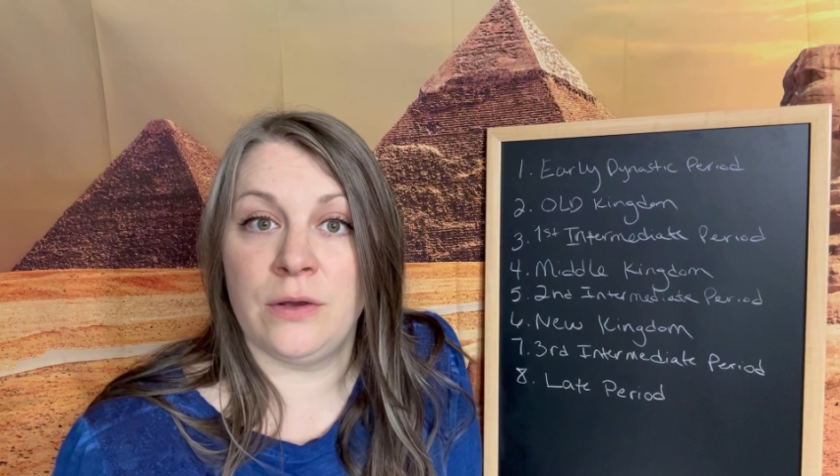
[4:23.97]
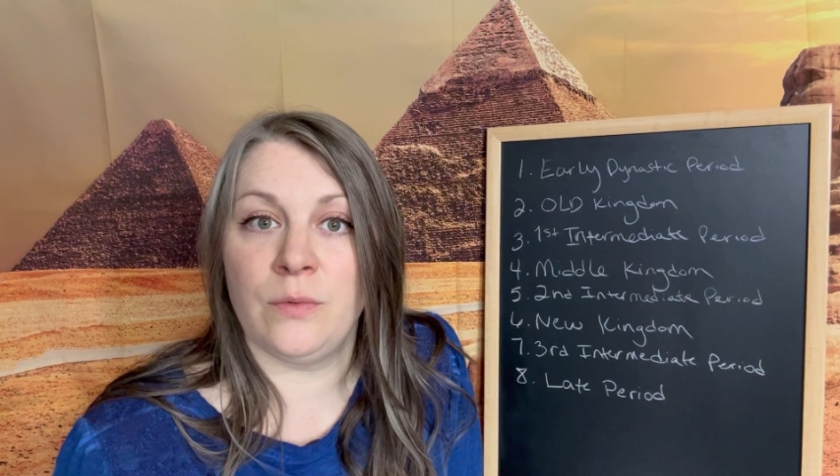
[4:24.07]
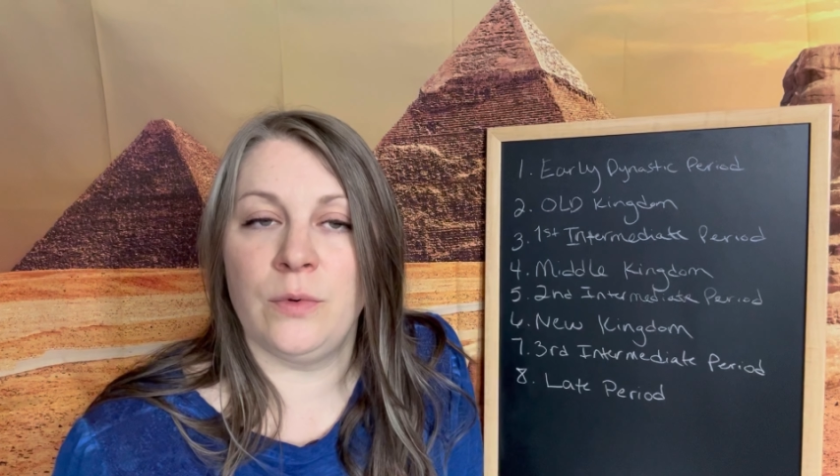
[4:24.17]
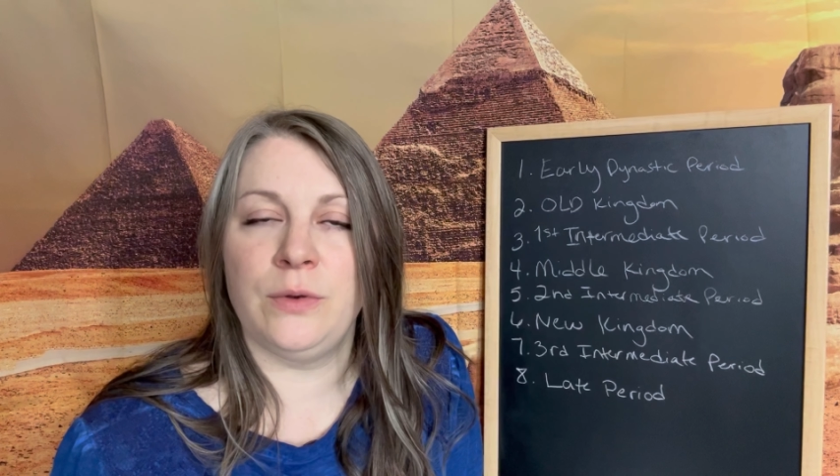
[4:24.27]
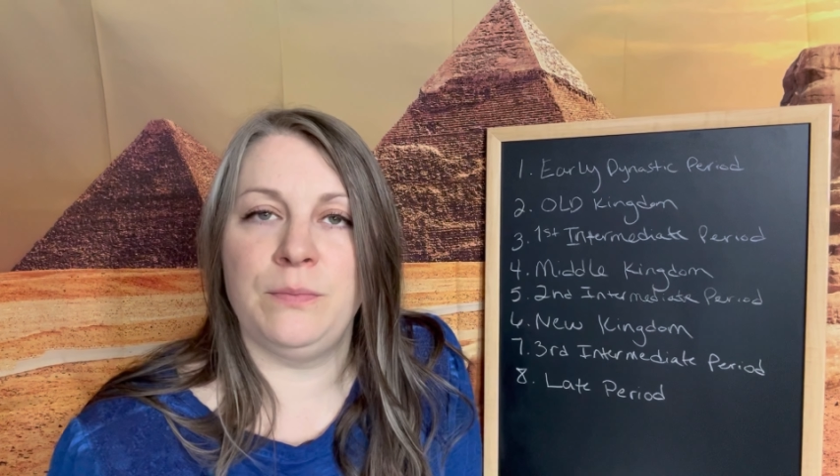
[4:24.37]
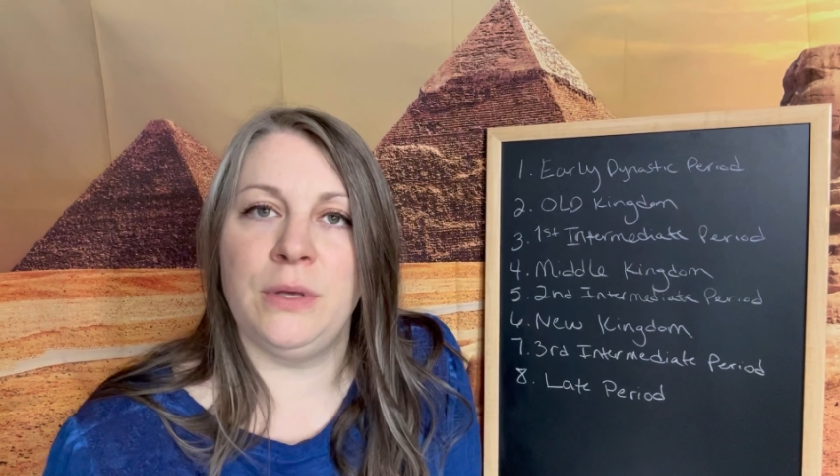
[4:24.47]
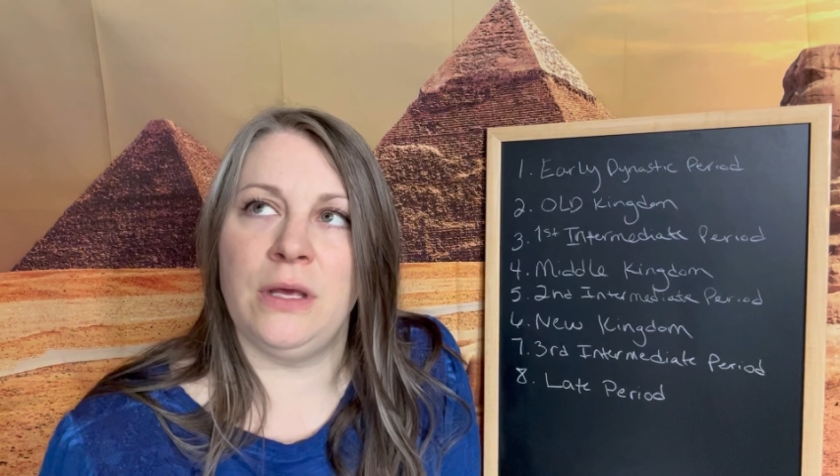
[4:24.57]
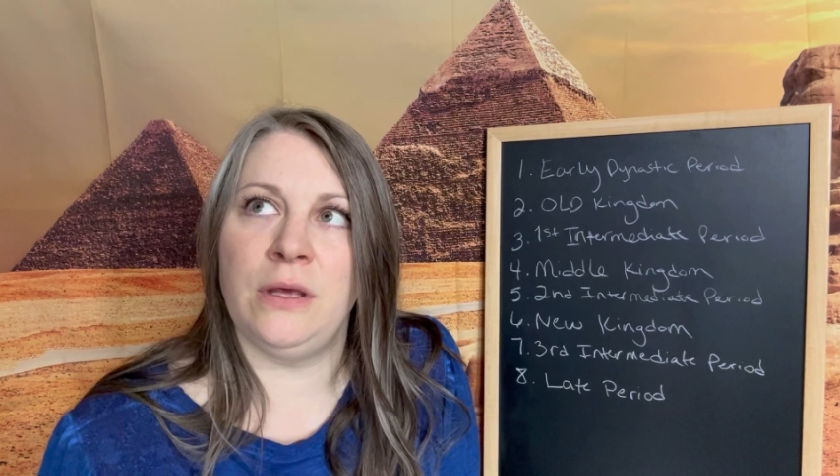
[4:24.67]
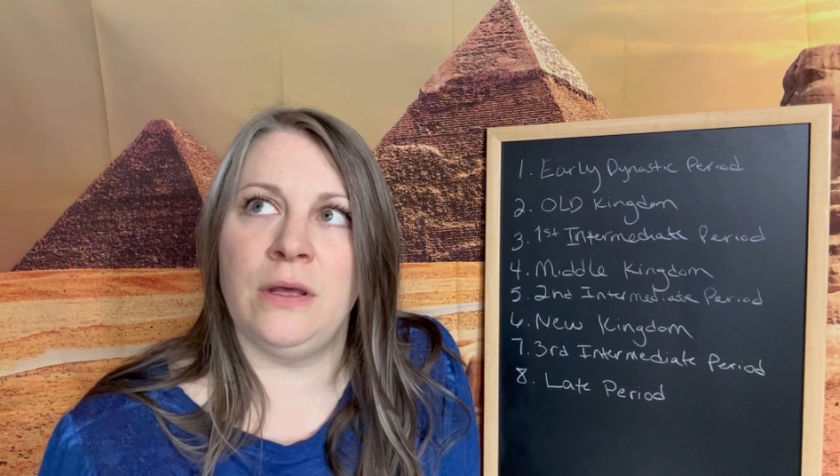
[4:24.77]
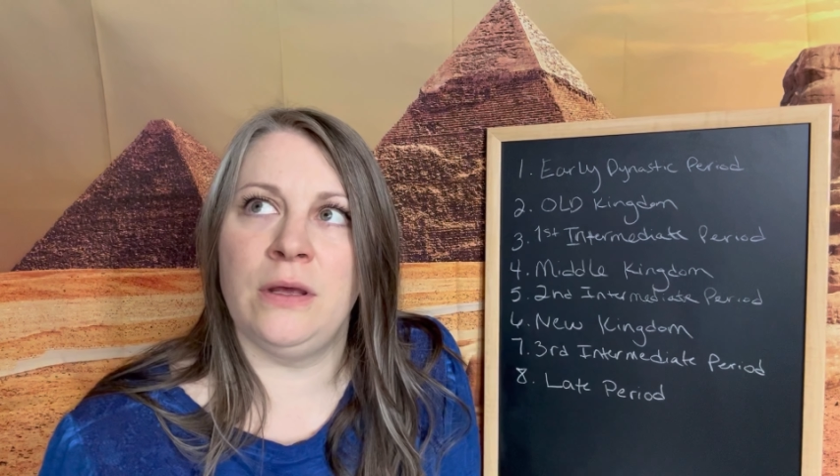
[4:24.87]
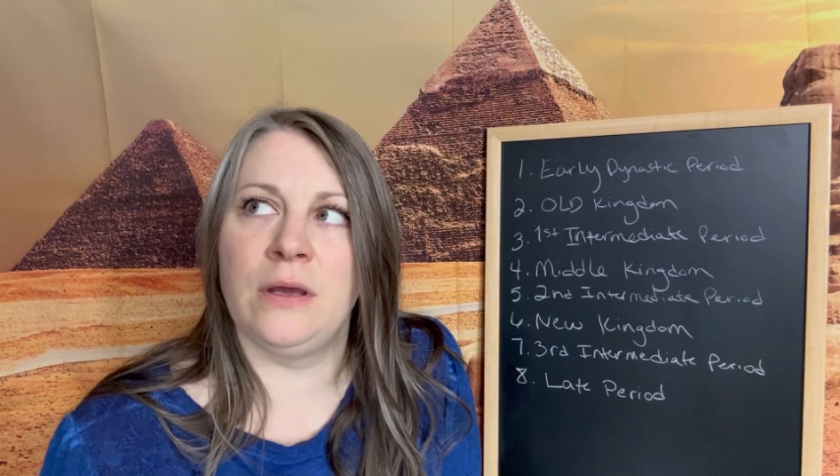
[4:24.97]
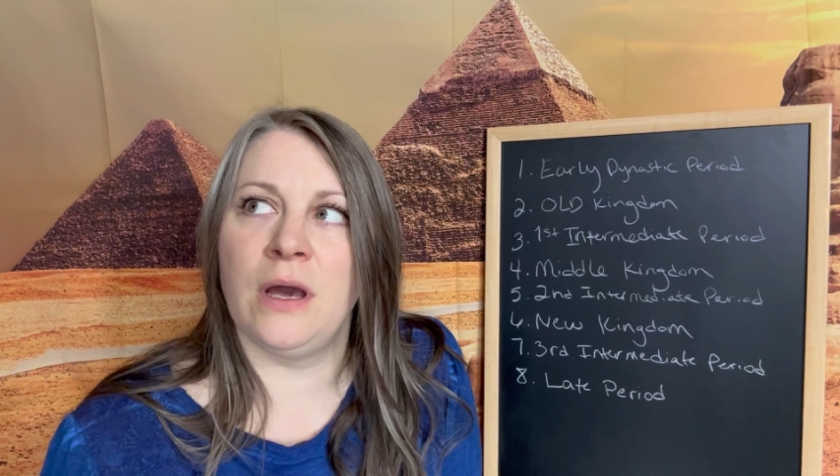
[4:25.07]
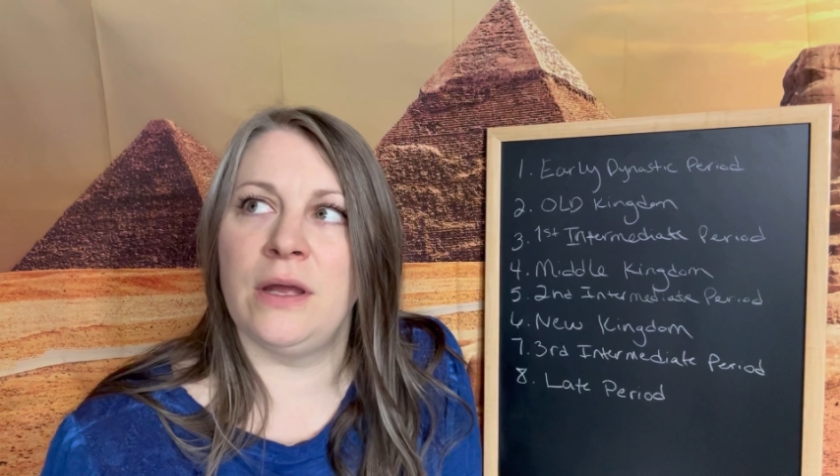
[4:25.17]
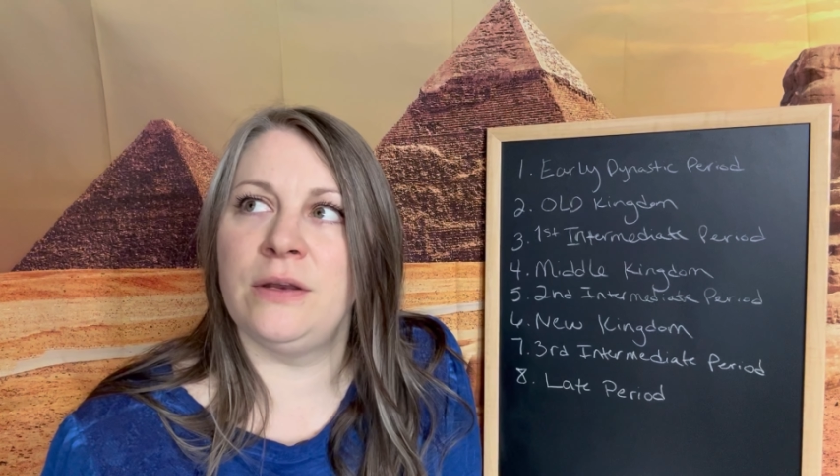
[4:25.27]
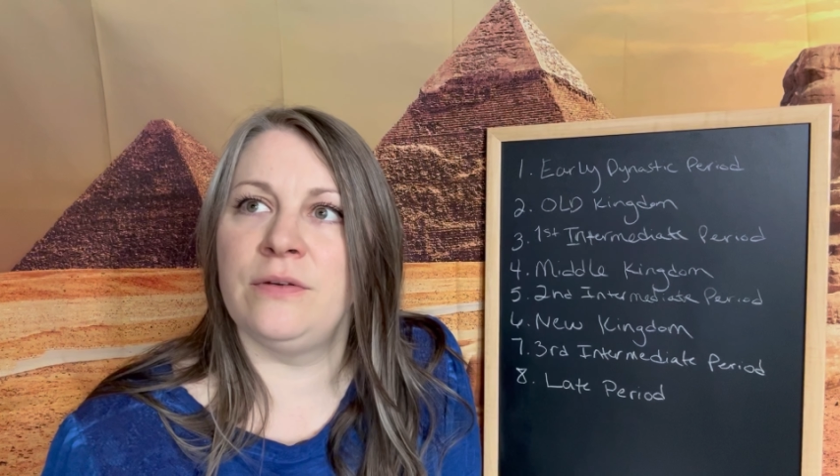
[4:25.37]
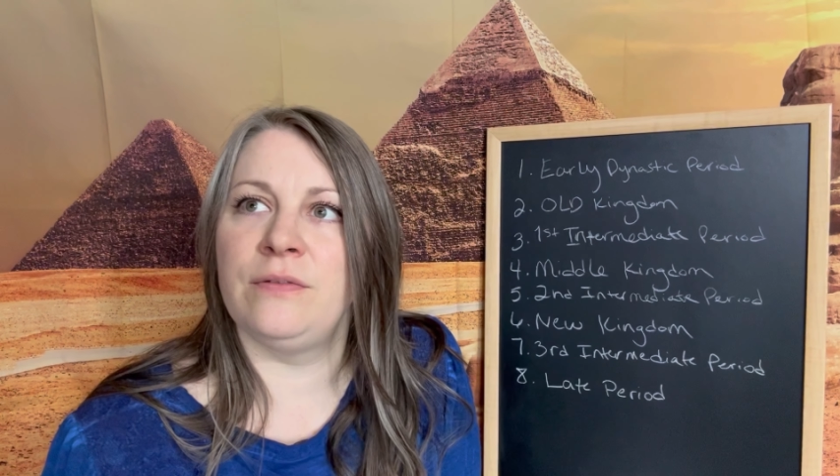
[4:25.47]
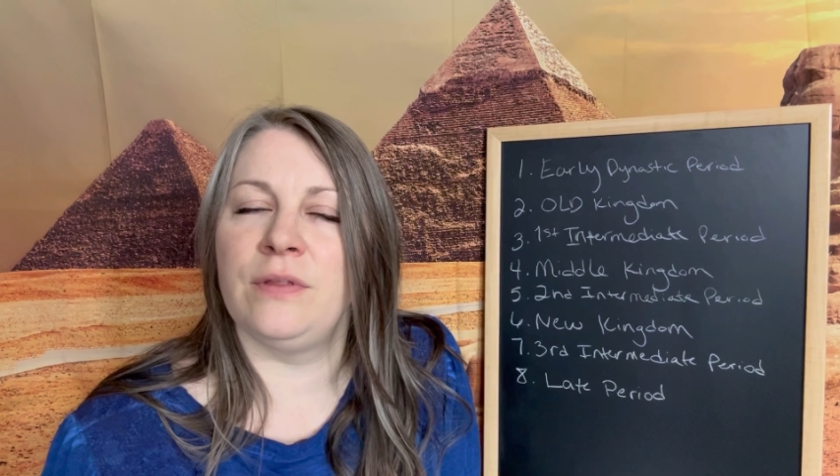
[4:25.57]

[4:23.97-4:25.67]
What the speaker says: would be kind of